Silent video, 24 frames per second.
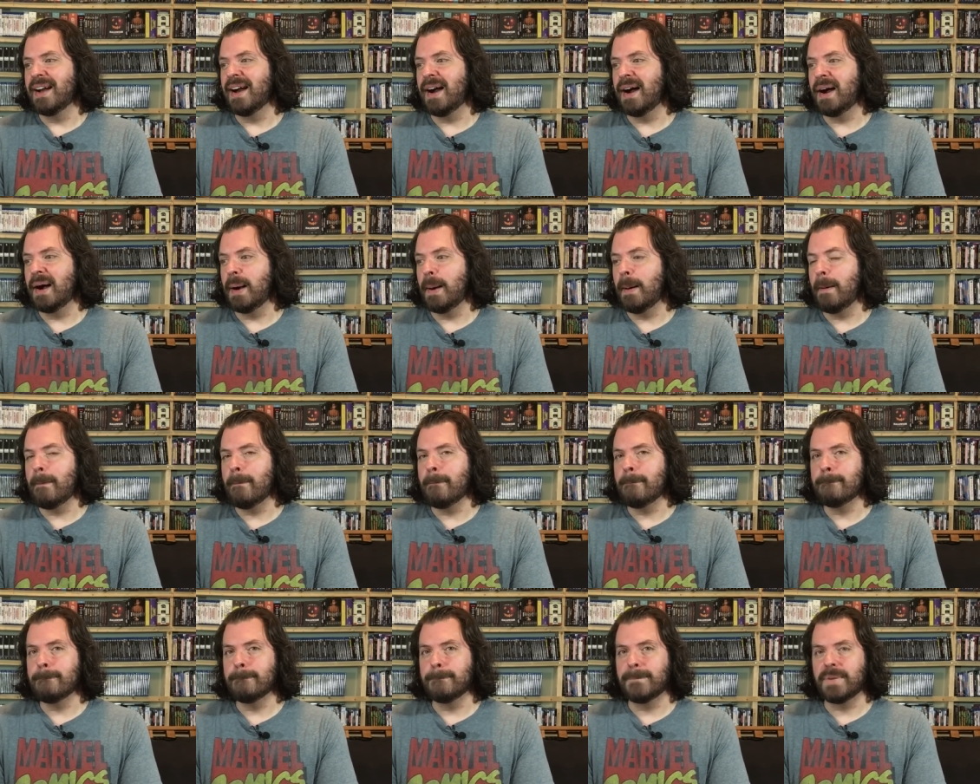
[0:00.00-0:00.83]

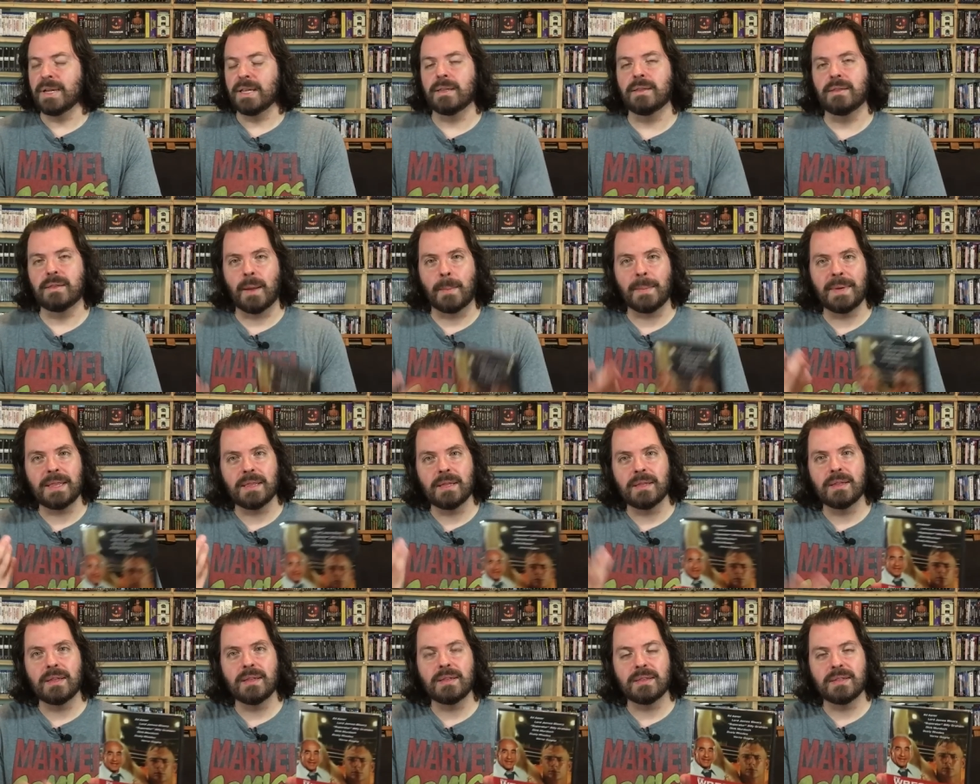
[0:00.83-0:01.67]
But I
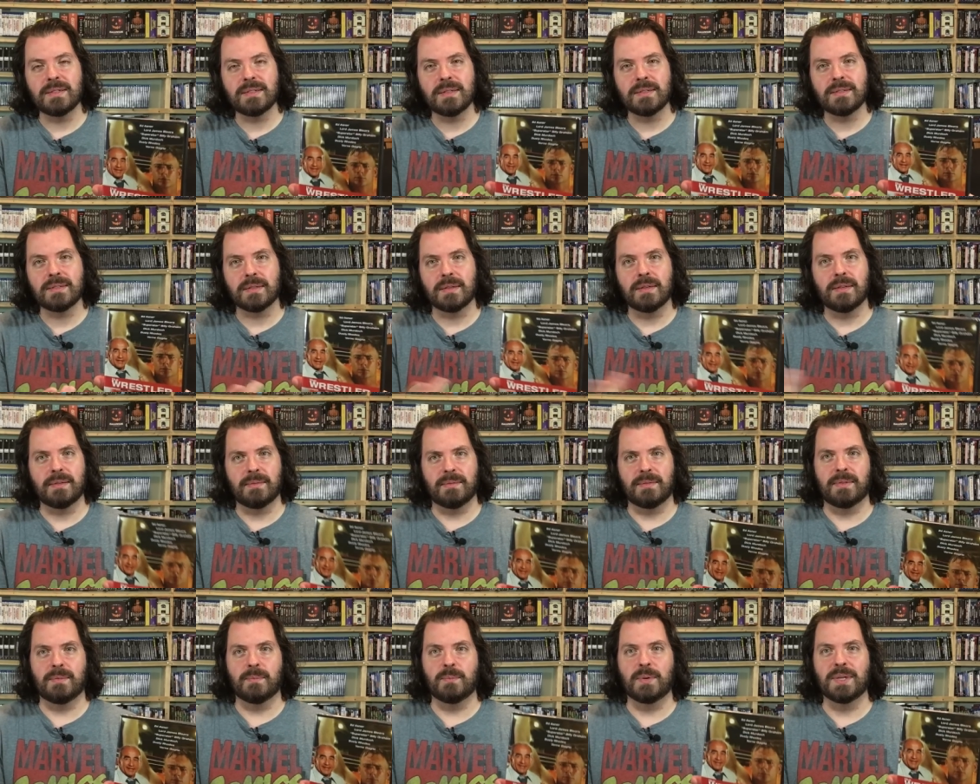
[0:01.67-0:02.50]
mean, this is
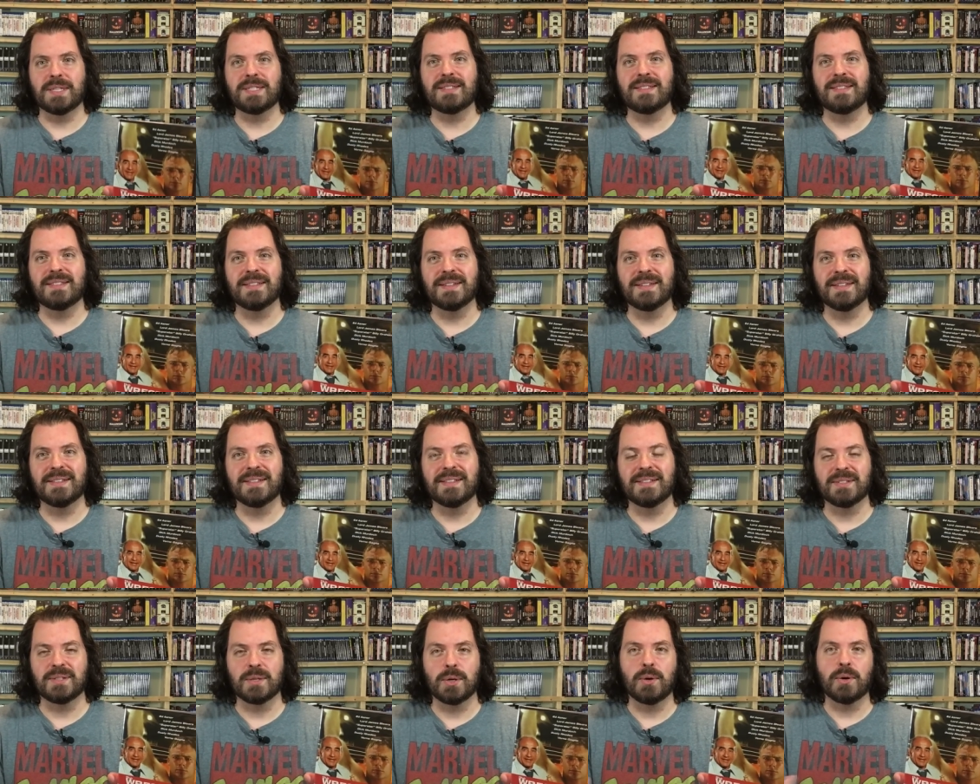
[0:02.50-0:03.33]

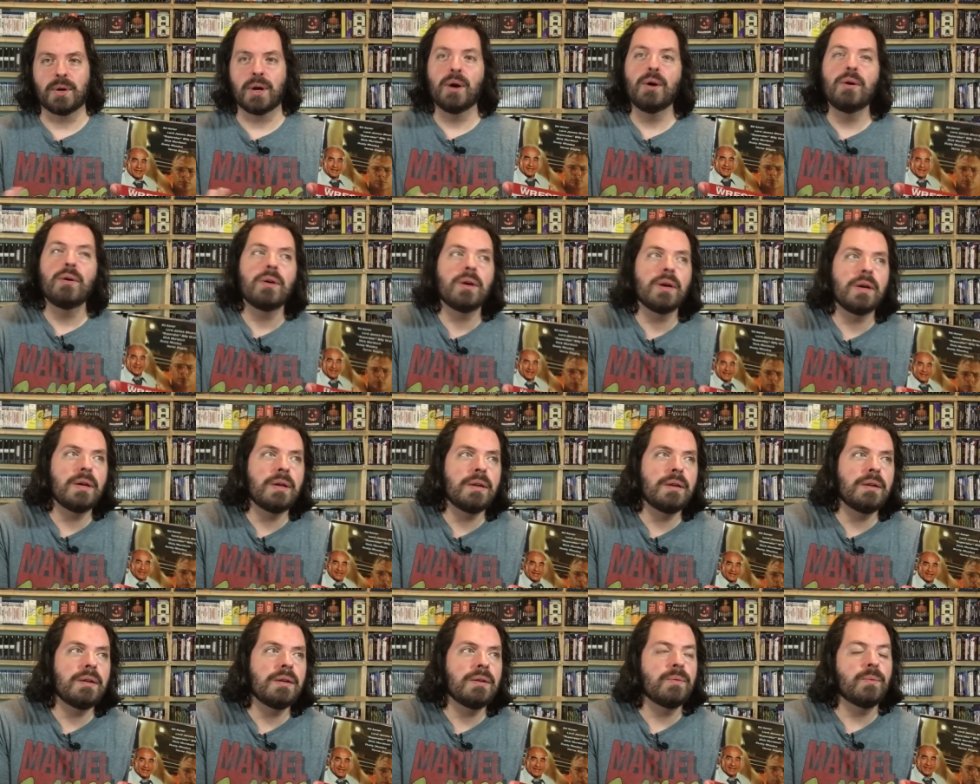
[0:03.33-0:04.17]
there's Hulk
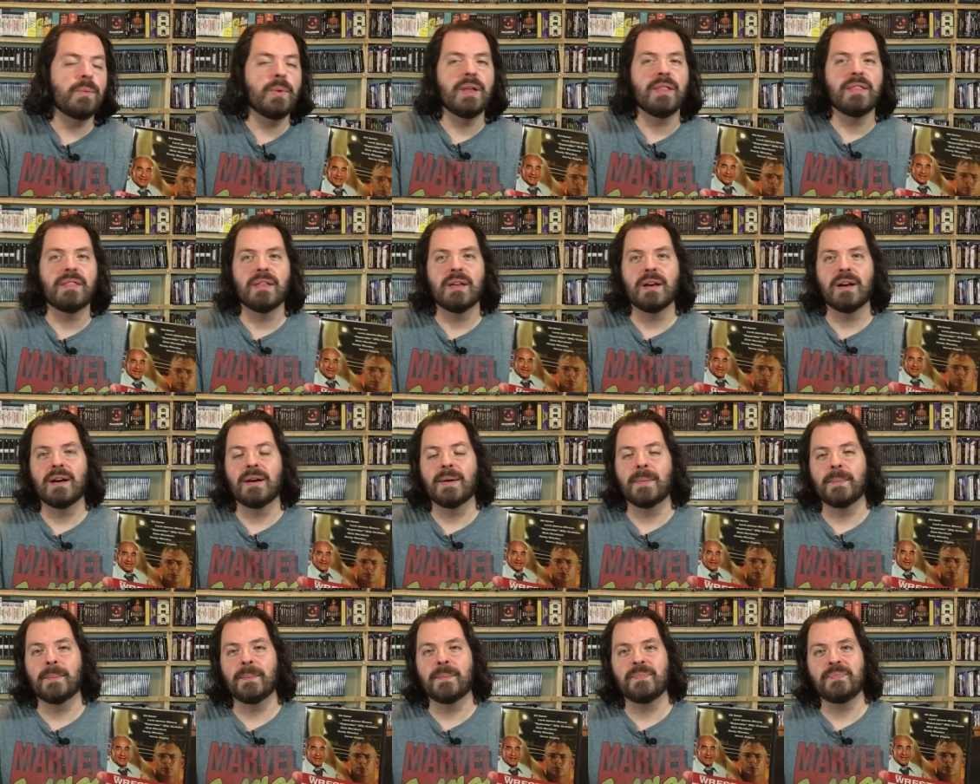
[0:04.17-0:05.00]
Hogan with
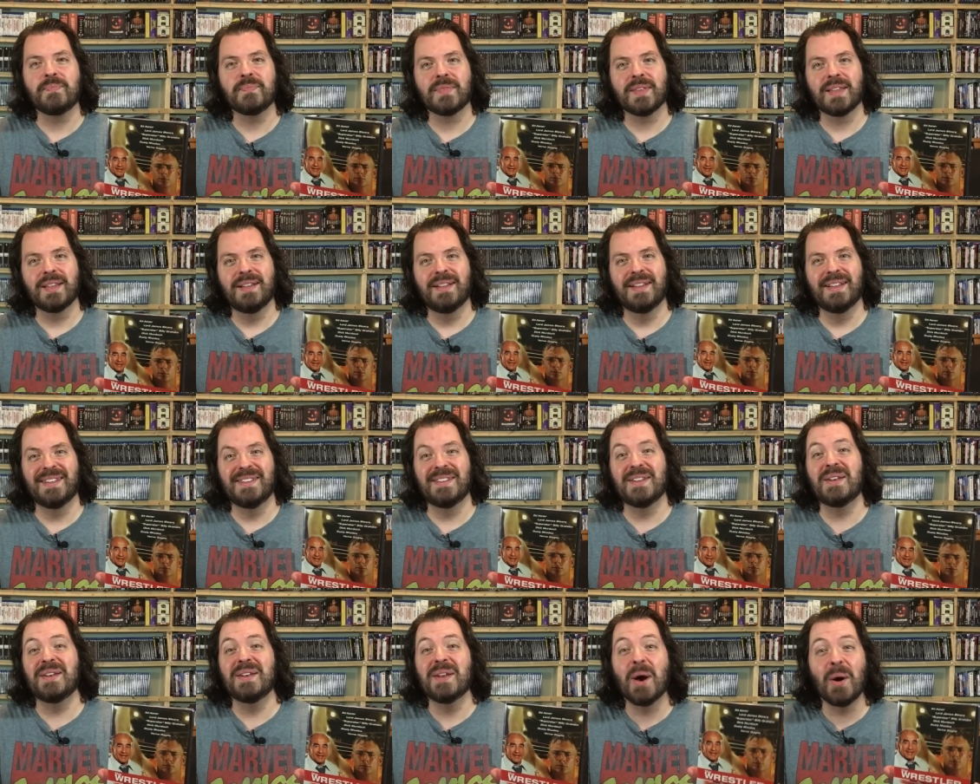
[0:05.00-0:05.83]

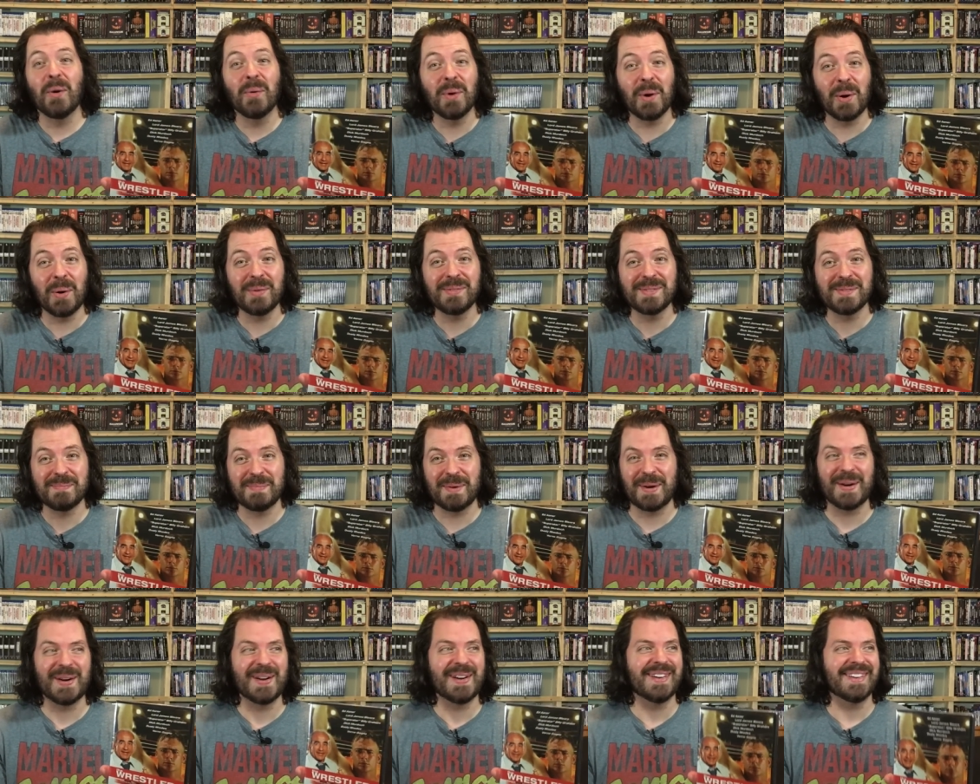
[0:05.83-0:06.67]
No Holds
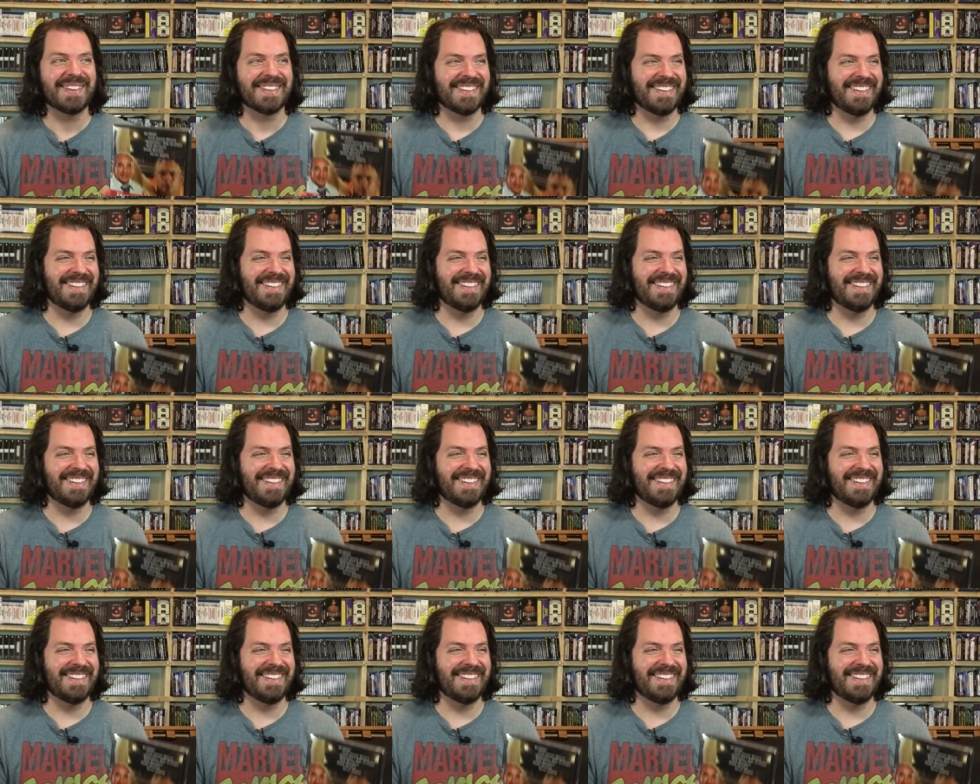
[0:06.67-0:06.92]
Barred.